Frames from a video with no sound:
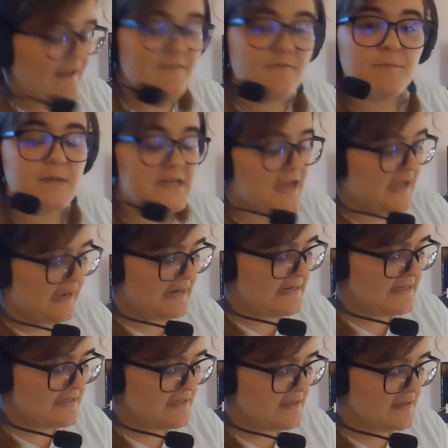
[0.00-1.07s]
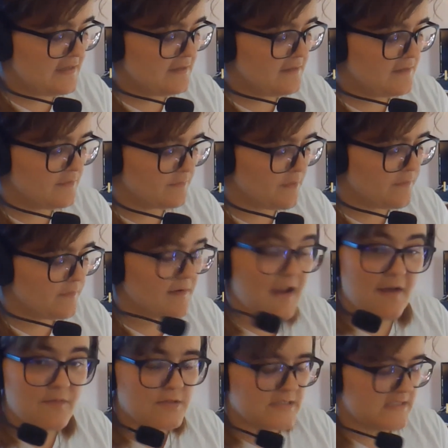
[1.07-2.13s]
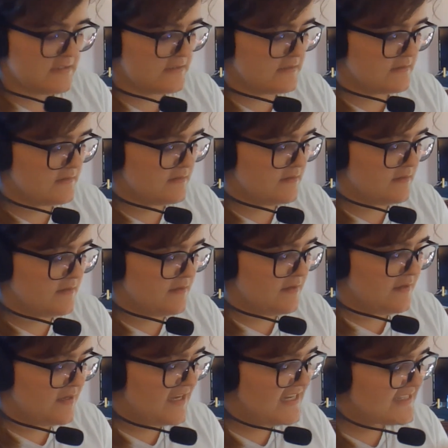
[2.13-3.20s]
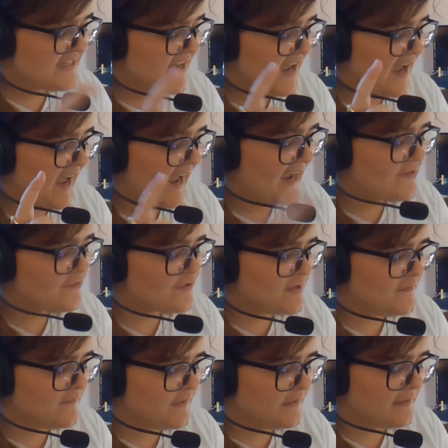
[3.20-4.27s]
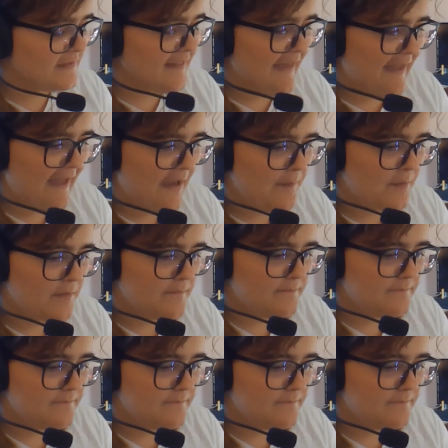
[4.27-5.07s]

I've been hiding here in the rover ever since. It's Hydrogenville in the hab.